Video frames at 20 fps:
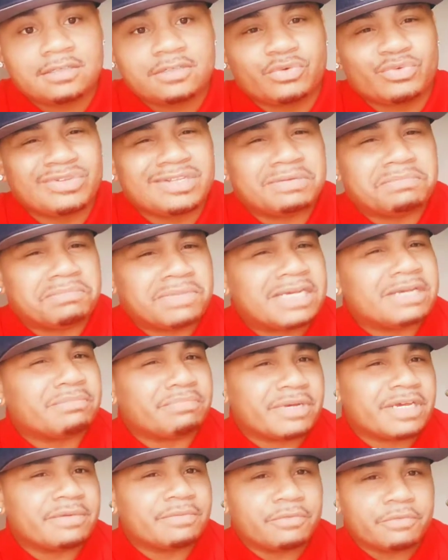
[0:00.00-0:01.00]
to really
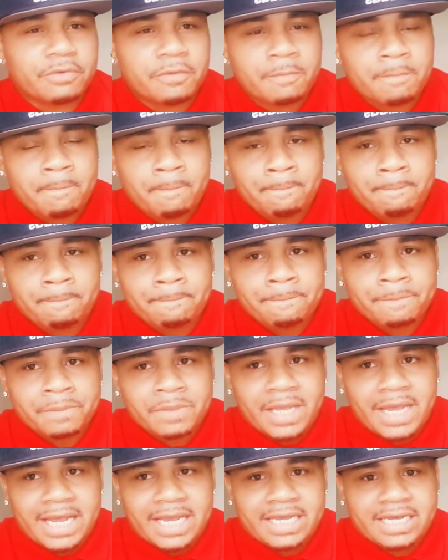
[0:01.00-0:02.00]
meet people.
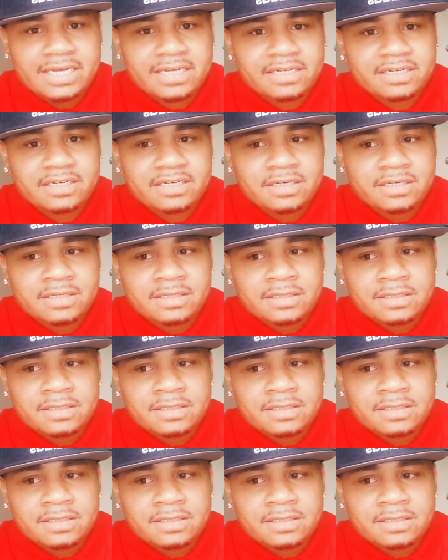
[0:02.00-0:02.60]
And